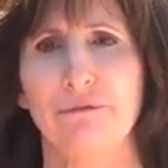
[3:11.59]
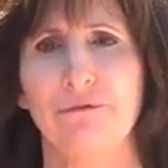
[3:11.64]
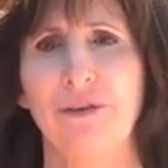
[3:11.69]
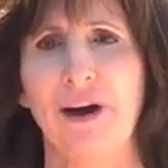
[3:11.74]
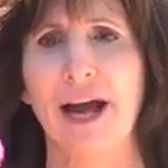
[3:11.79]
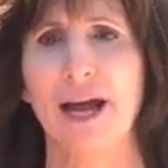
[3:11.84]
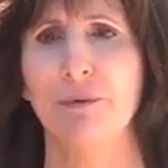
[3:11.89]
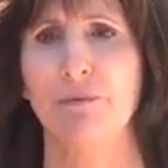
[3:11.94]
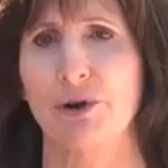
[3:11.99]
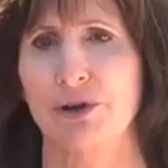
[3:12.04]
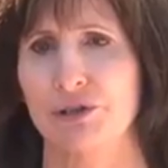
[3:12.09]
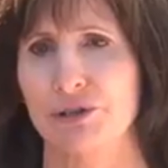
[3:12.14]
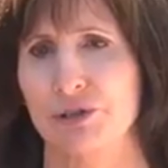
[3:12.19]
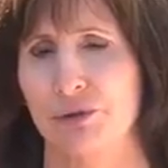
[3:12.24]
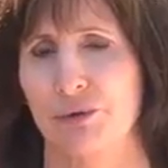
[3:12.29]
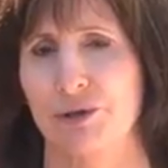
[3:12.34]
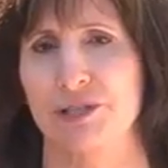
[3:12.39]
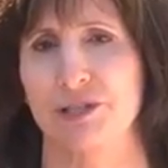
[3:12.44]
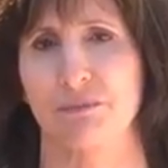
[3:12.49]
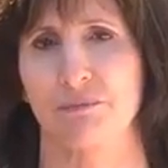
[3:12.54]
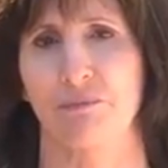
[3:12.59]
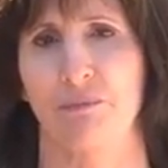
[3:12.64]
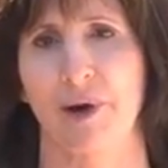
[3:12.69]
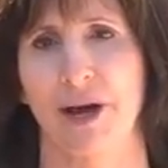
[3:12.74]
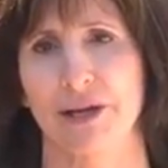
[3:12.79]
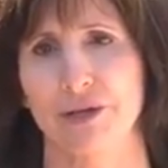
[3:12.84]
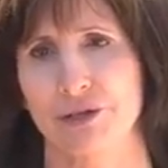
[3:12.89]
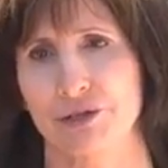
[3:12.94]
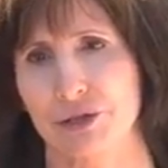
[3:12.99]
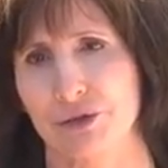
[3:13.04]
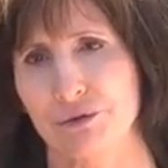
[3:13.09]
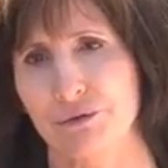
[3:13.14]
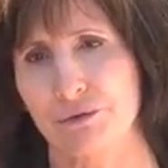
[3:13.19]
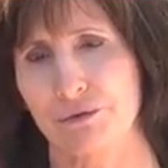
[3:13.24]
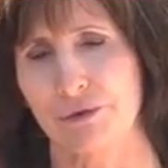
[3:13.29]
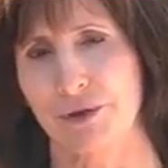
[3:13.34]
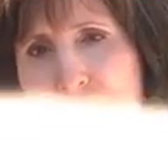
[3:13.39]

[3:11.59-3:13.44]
fiber. So it's a bunch of